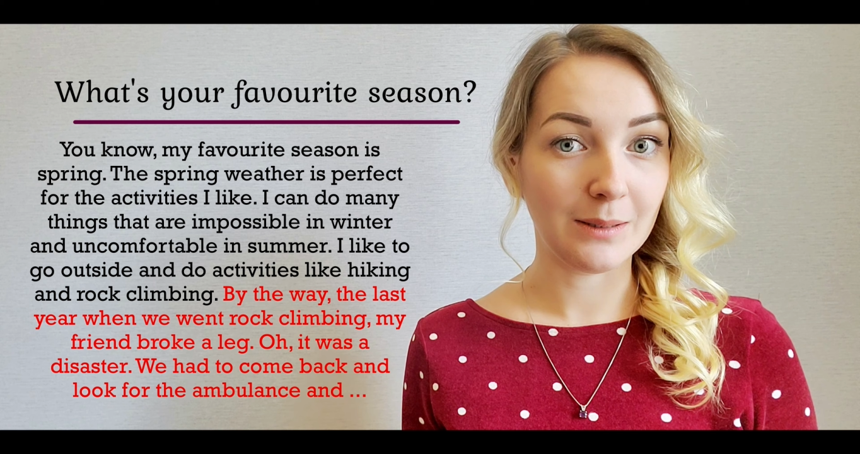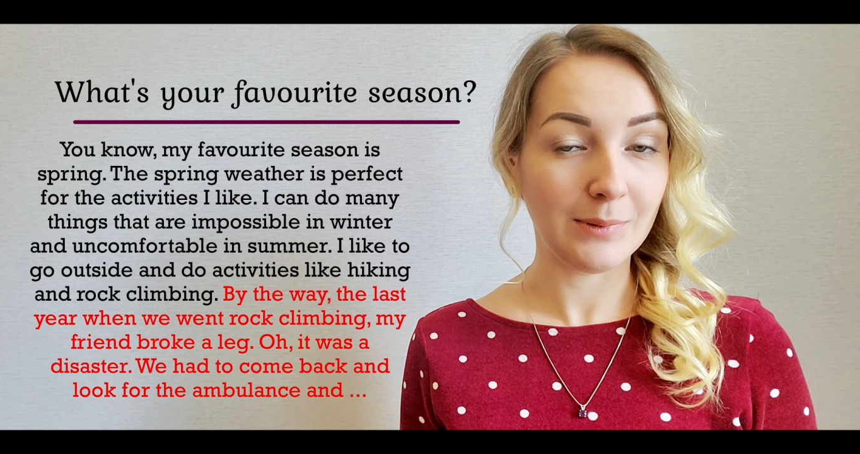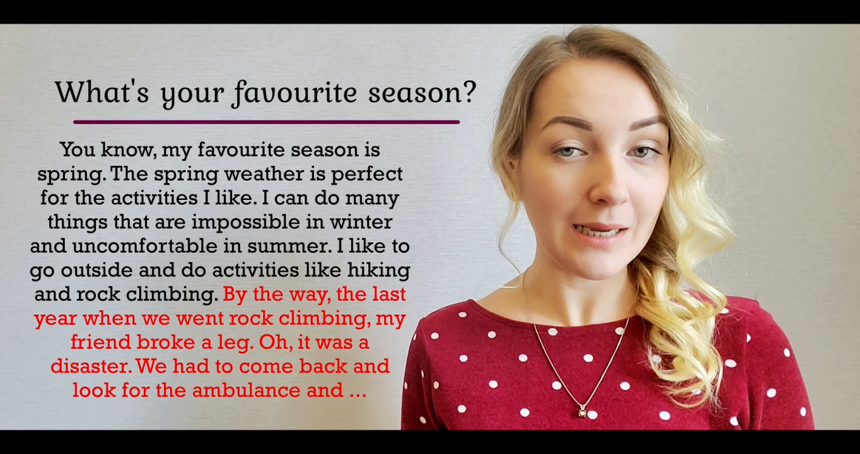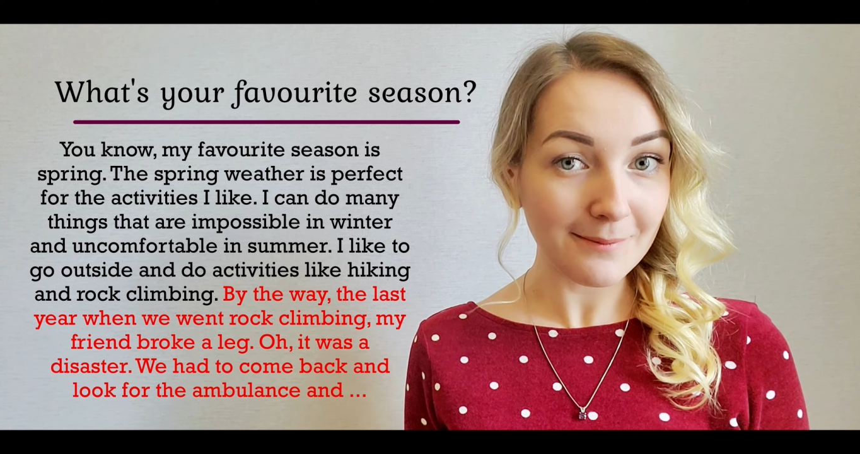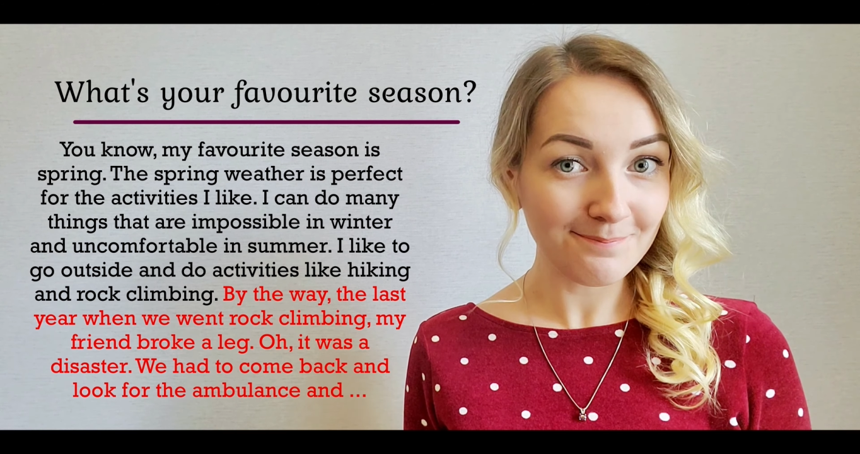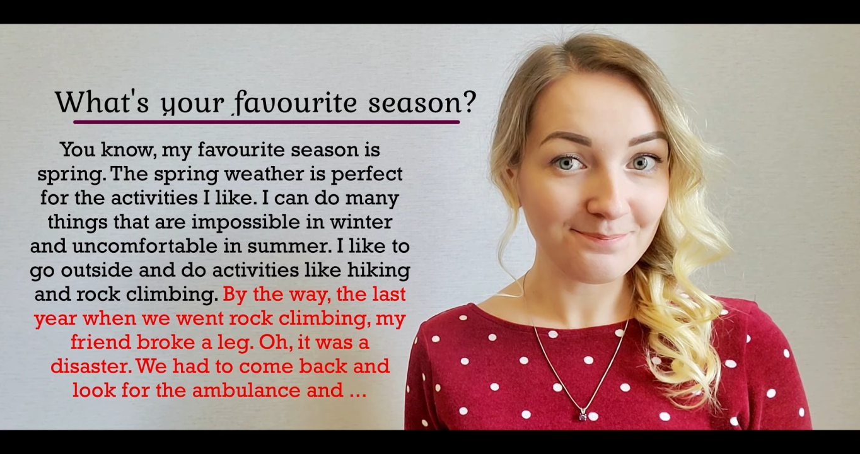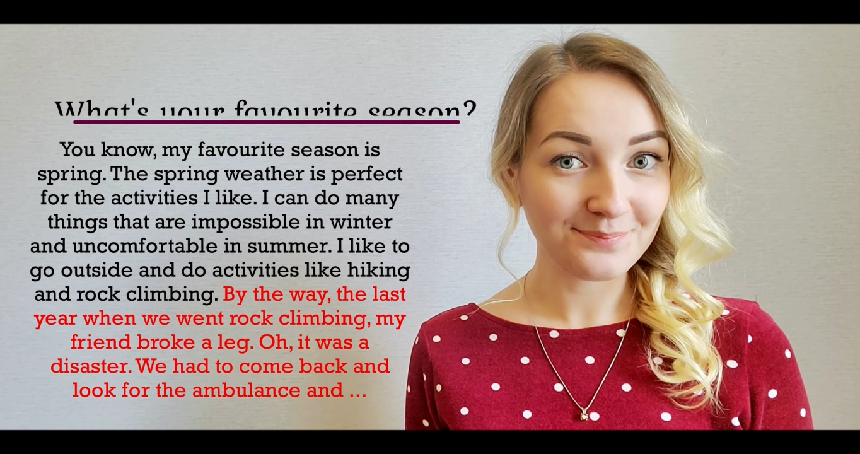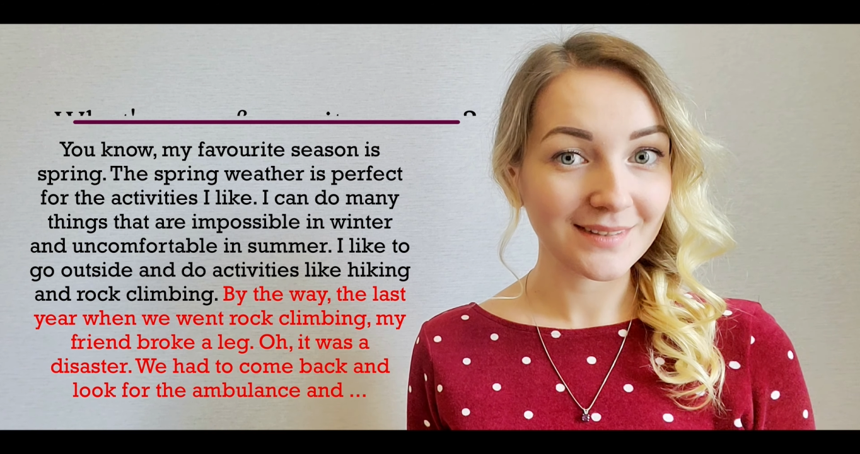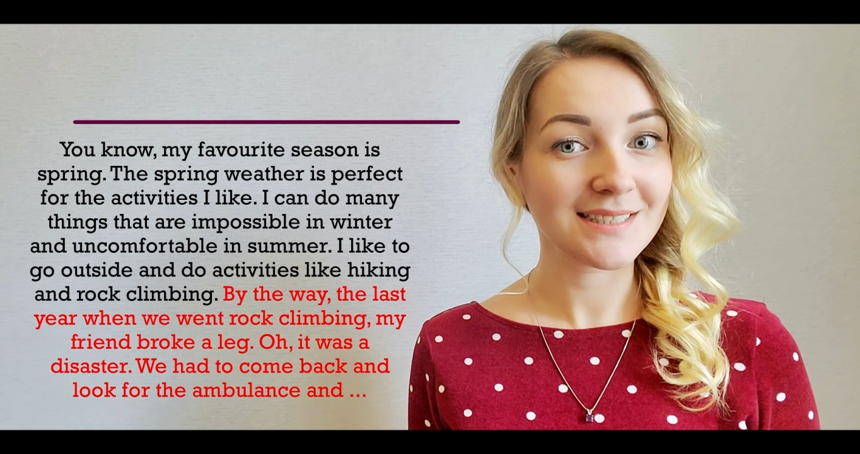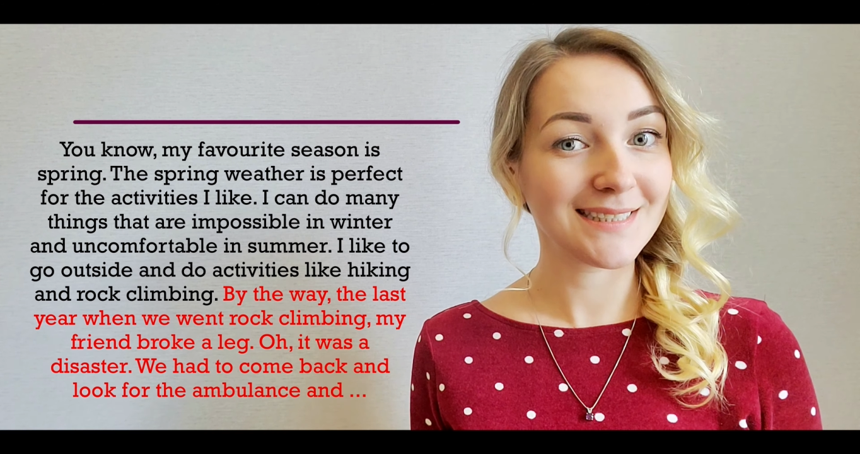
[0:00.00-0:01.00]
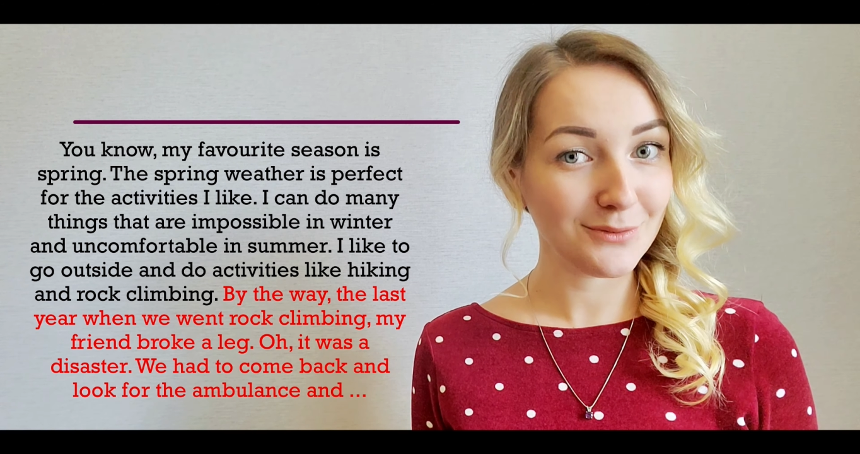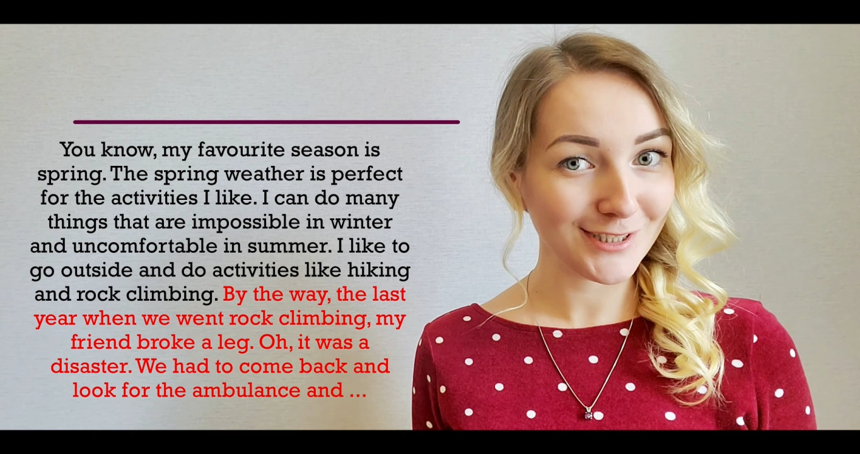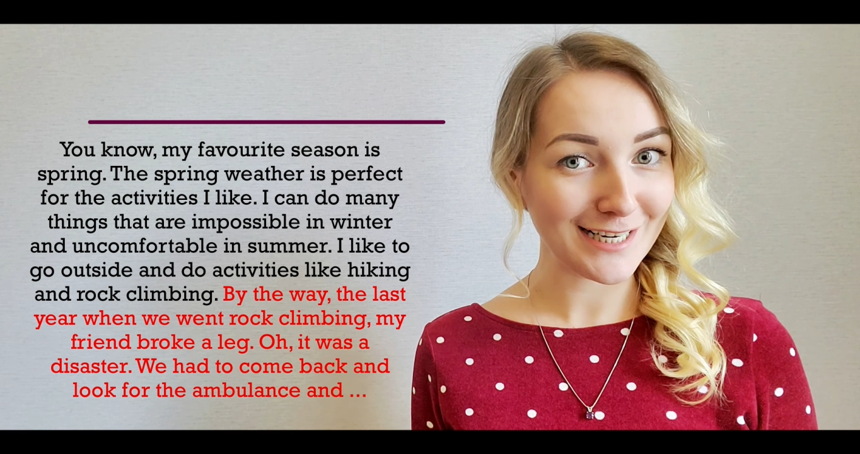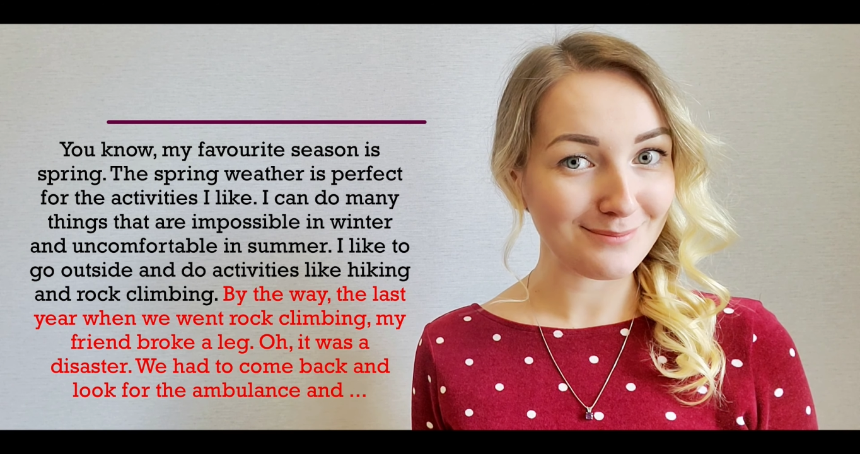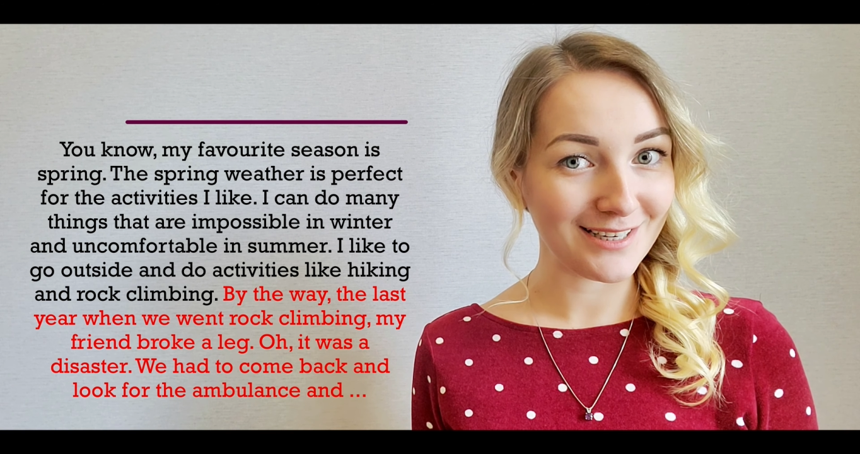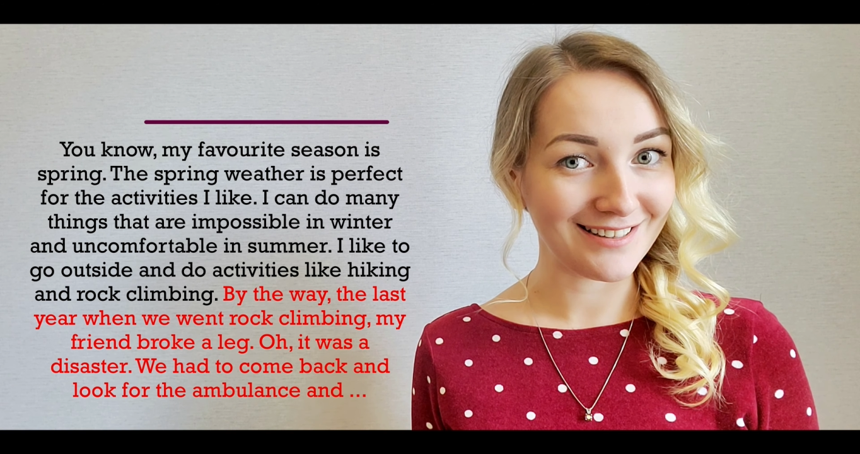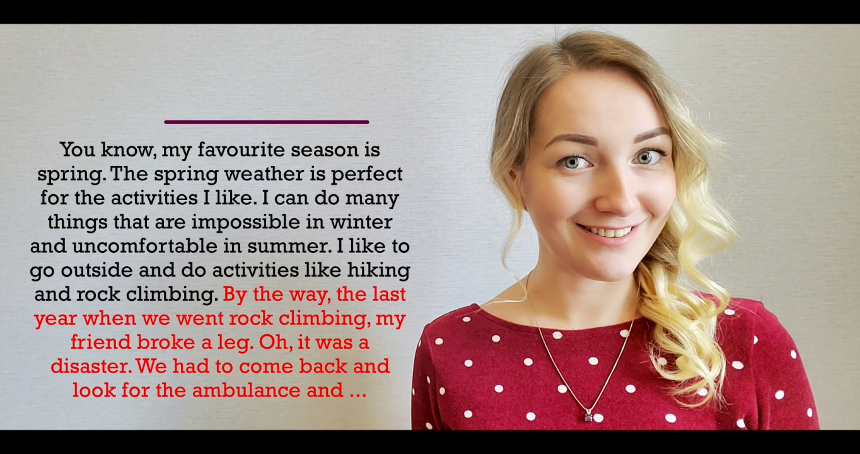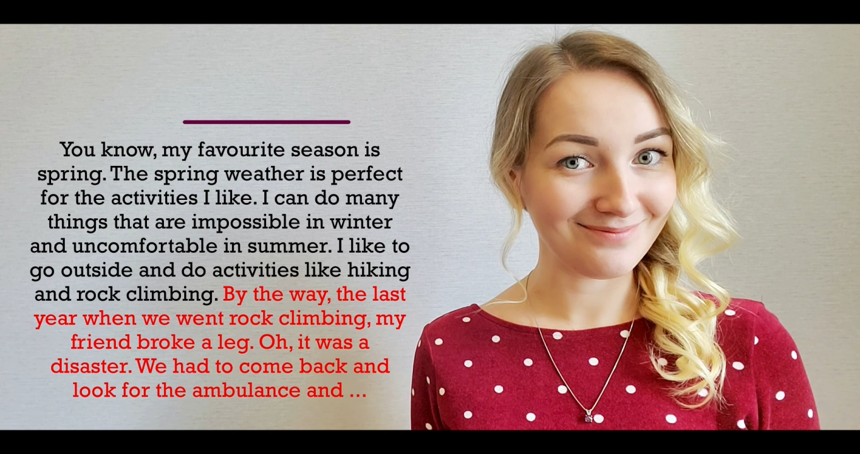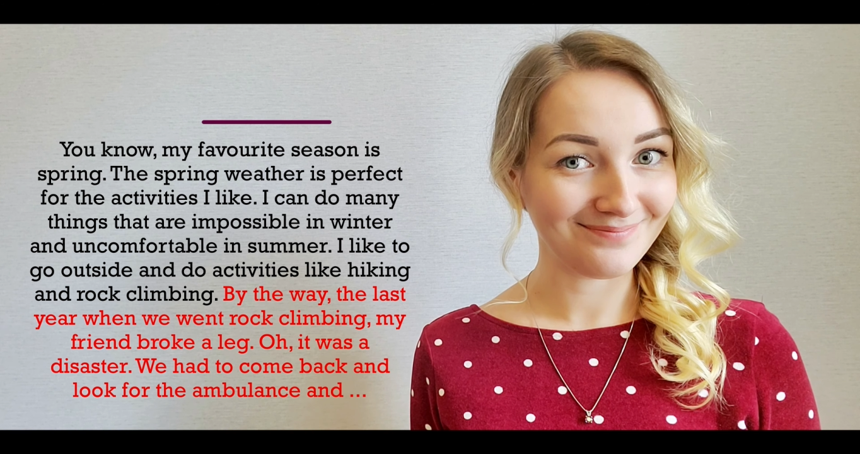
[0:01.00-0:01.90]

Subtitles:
blah. See what I mean?